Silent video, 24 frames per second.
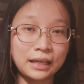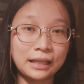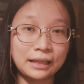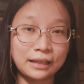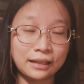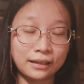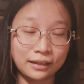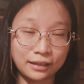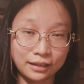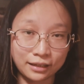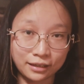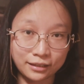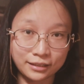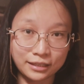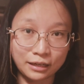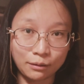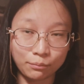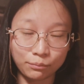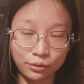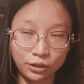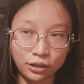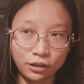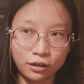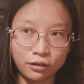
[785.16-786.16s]
in the link
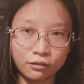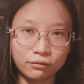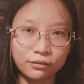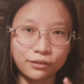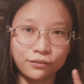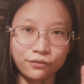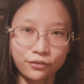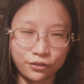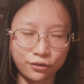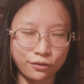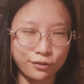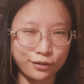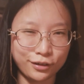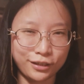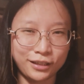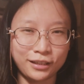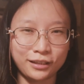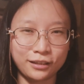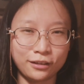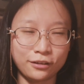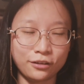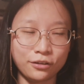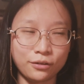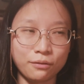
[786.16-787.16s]
down below if you're
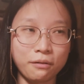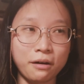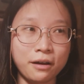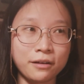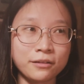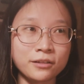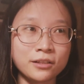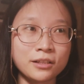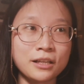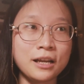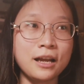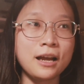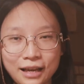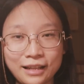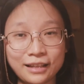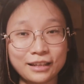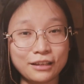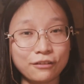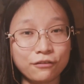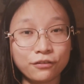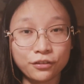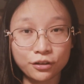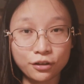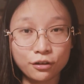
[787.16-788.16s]
in the US. And
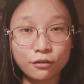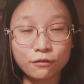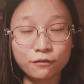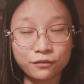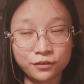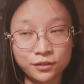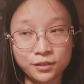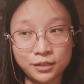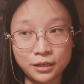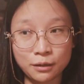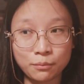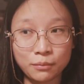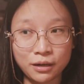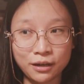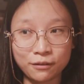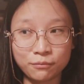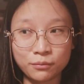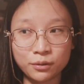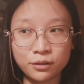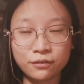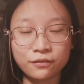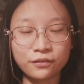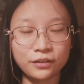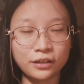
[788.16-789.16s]
if you've seen my
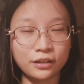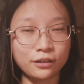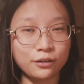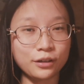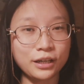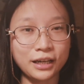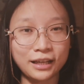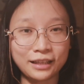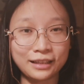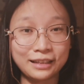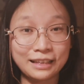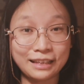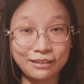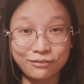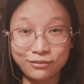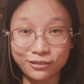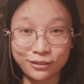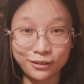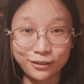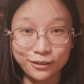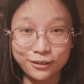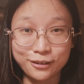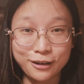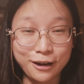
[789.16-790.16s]
movie, you can leave
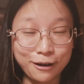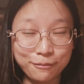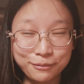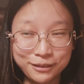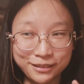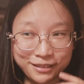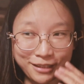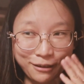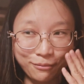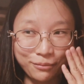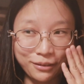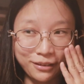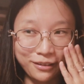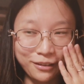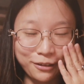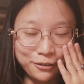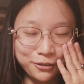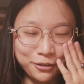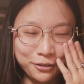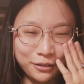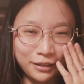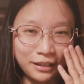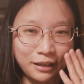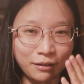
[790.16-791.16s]
a comment down below
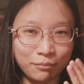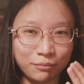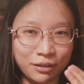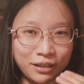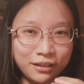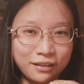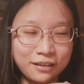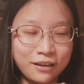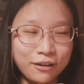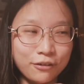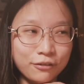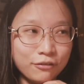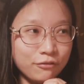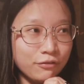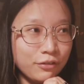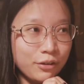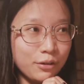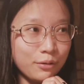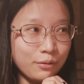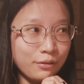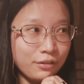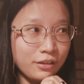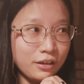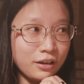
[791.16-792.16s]
to let me know if
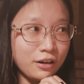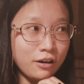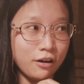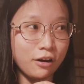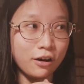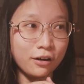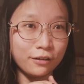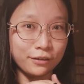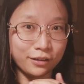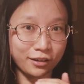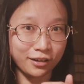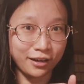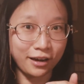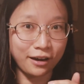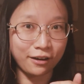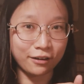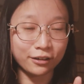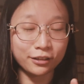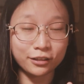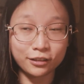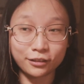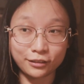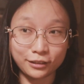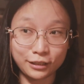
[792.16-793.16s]
you think all the
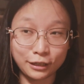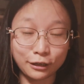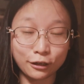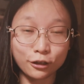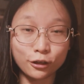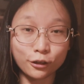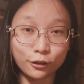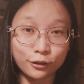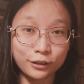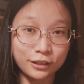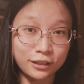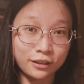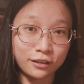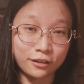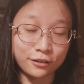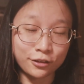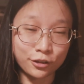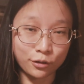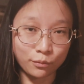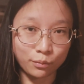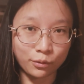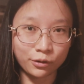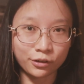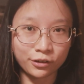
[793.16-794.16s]
characters, including the
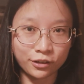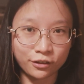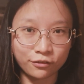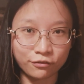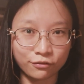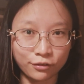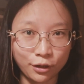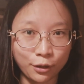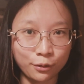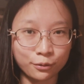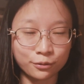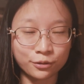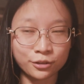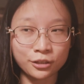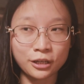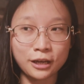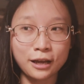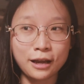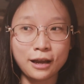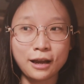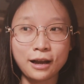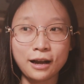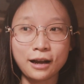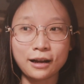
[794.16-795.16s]
supporting roles,
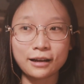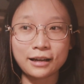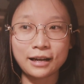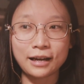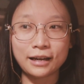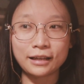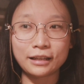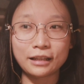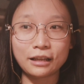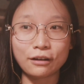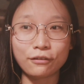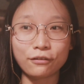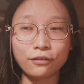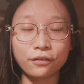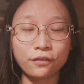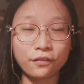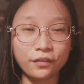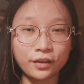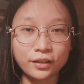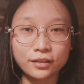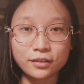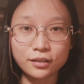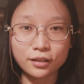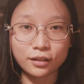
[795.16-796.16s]
kind of
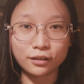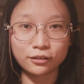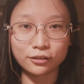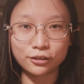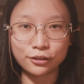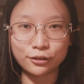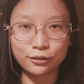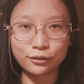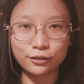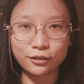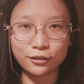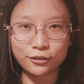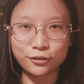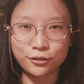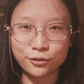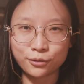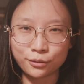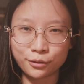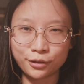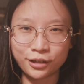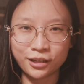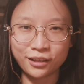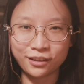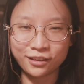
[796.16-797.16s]
fits into the
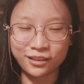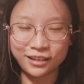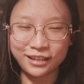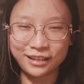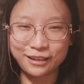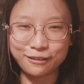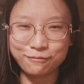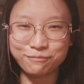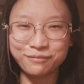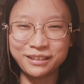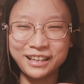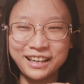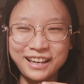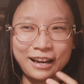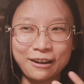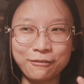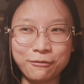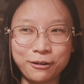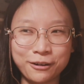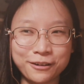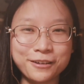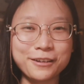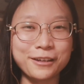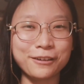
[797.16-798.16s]
story theme. I
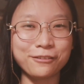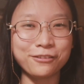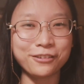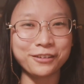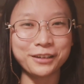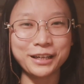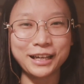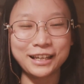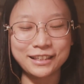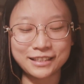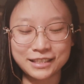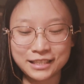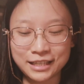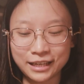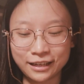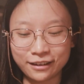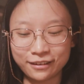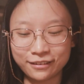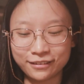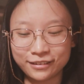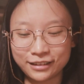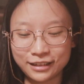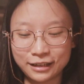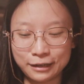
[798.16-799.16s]
wonder if you can
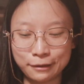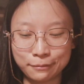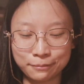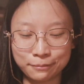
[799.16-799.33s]
tell.